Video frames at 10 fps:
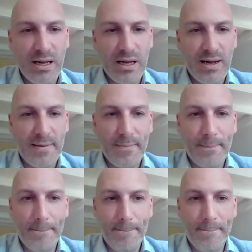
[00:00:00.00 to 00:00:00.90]

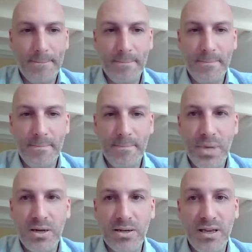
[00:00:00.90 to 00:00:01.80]

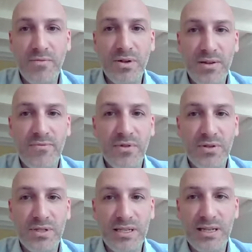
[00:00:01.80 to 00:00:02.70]
But even if the
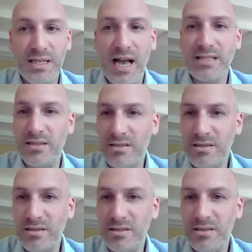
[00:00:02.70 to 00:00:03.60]
cities hasn't,
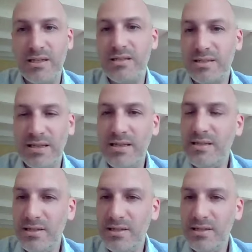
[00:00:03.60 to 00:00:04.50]
it's
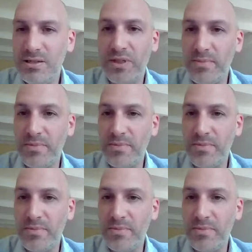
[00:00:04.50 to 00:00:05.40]
easy for them to
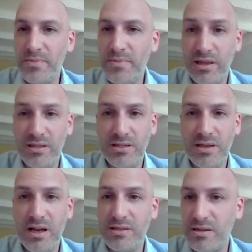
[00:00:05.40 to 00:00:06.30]
identify these
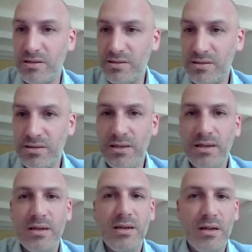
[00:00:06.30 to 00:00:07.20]
hazards
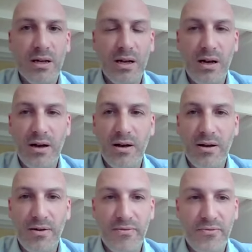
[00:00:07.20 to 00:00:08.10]

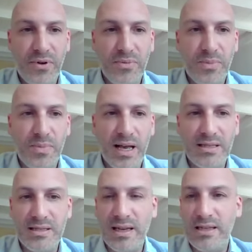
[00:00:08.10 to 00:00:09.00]
from the
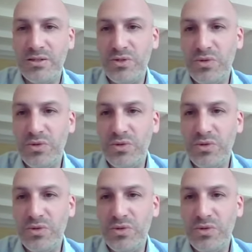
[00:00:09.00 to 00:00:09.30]
past and